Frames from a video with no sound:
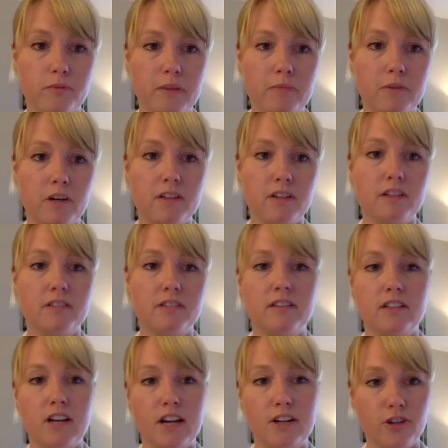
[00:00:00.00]
partners on
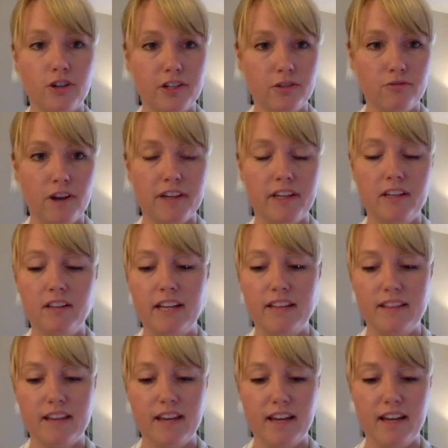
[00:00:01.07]
trying to regulate
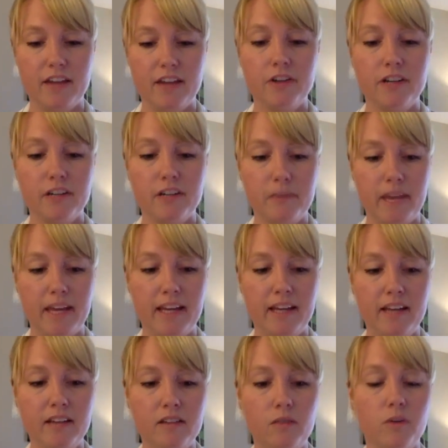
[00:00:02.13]
that anger and
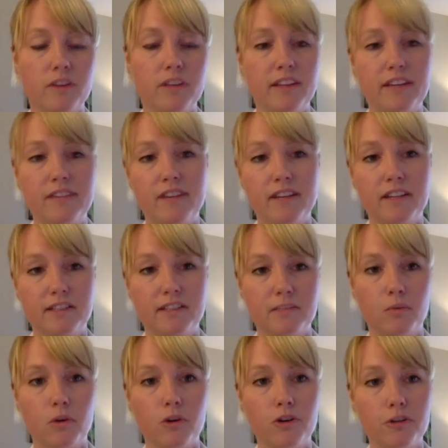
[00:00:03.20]
pain, or that they find a
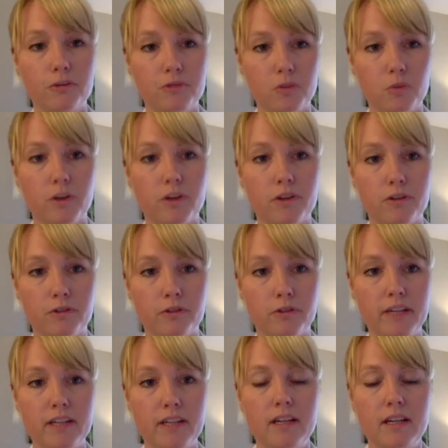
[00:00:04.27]
support group to work through
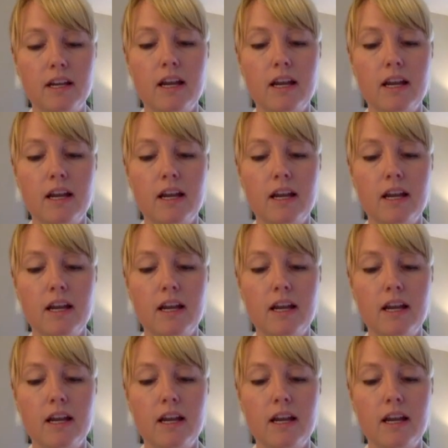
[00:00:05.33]
it.